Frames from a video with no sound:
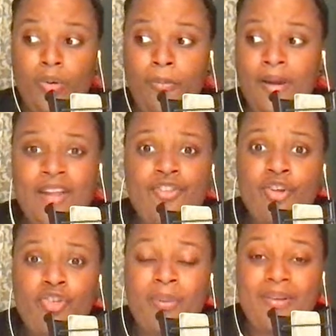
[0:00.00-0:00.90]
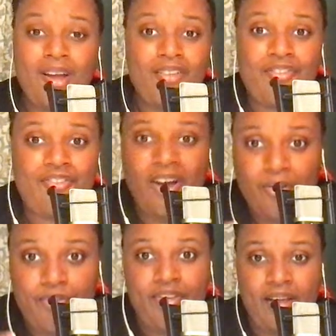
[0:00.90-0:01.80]
We get so concerned
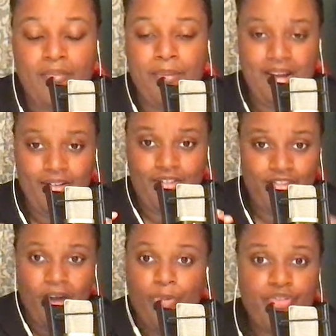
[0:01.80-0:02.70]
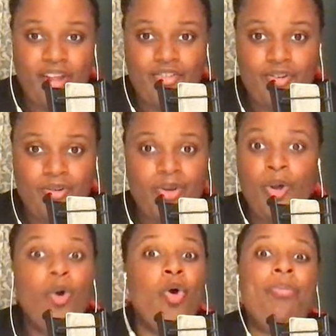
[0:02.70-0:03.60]
about being self-centered
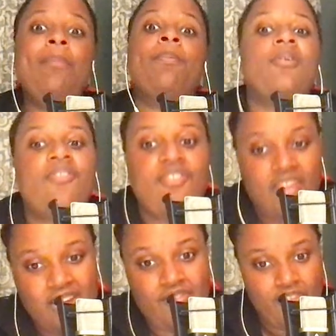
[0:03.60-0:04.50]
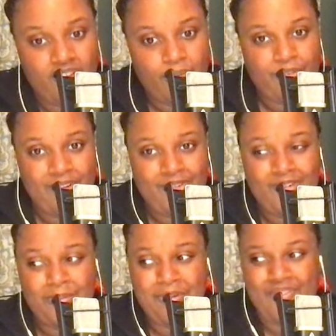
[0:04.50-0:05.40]
or being perceived as
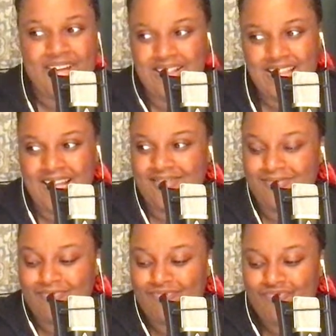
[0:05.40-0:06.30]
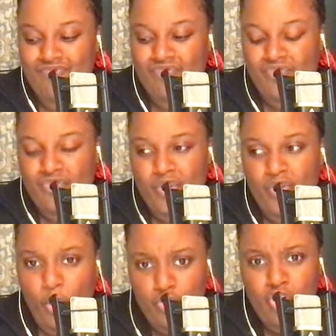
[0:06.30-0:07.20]
self-centered that we forget that
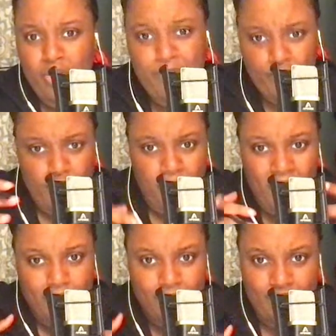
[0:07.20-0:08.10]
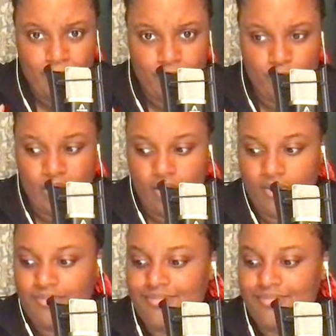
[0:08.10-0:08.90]
those terms also apply to ourselves as well.